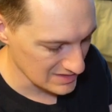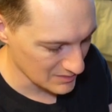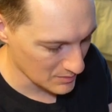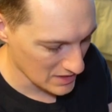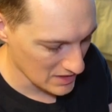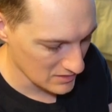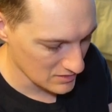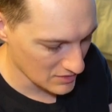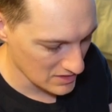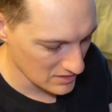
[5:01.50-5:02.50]
is about
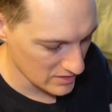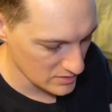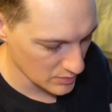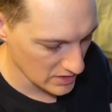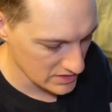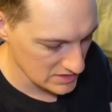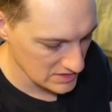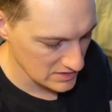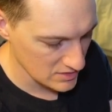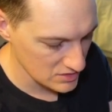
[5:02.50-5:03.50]
around $100.
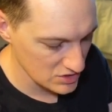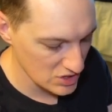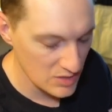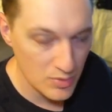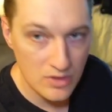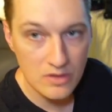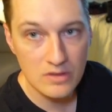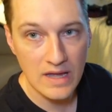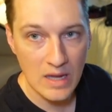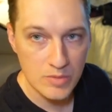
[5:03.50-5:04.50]
There's cheaper
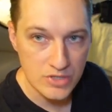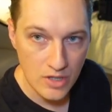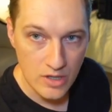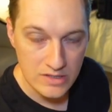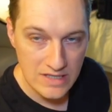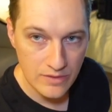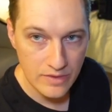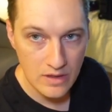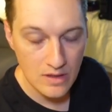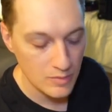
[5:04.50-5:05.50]
capture cards out
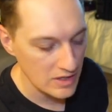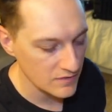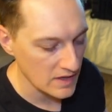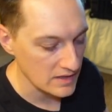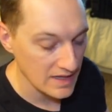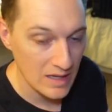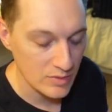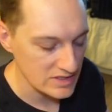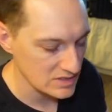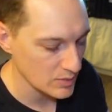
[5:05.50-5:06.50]
there, but I find cam
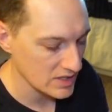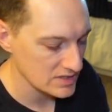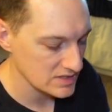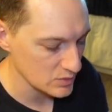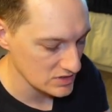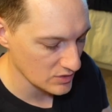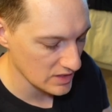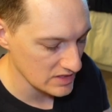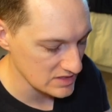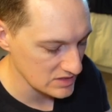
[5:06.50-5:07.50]
link's the best. And what's
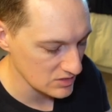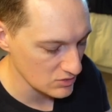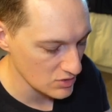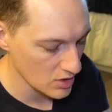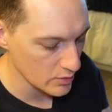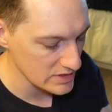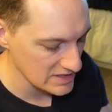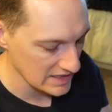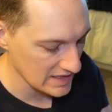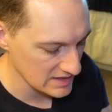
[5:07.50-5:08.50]
great is it's
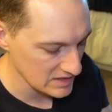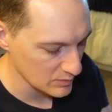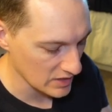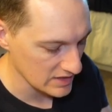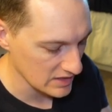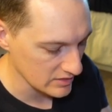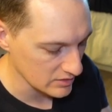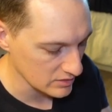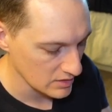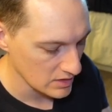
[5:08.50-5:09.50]
connected by that
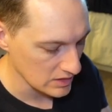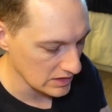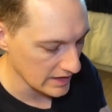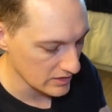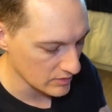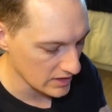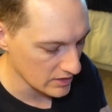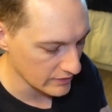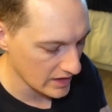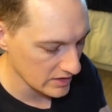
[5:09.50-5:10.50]
little light right
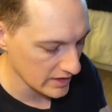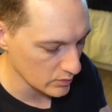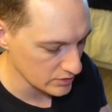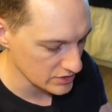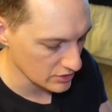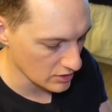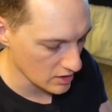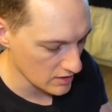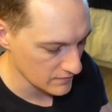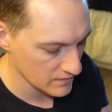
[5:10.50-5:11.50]
here. That light will turn
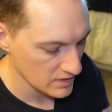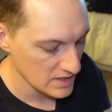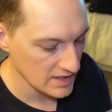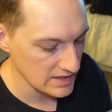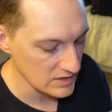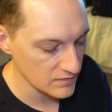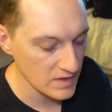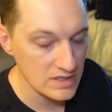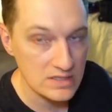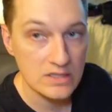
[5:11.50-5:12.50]
off in the
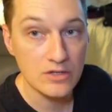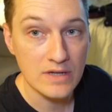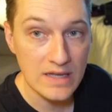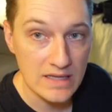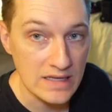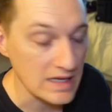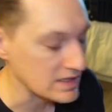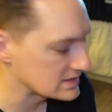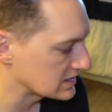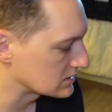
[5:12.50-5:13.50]
event you're not getting any
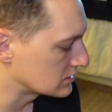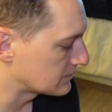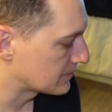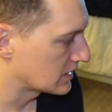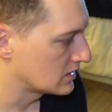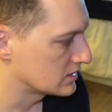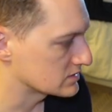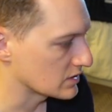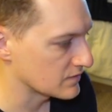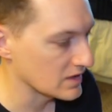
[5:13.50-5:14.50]
signal.
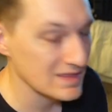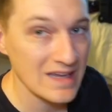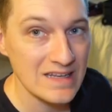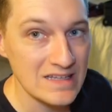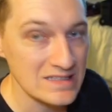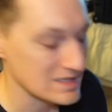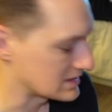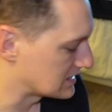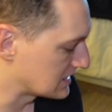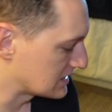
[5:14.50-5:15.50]
So I find that is
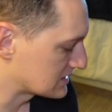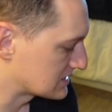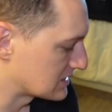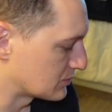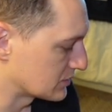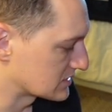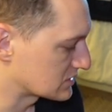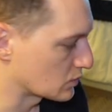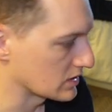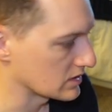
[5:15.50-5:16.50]
the simplest
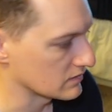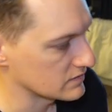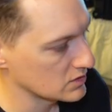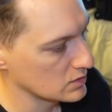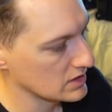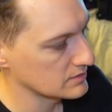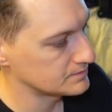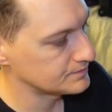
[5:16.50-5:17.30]
way of doing it.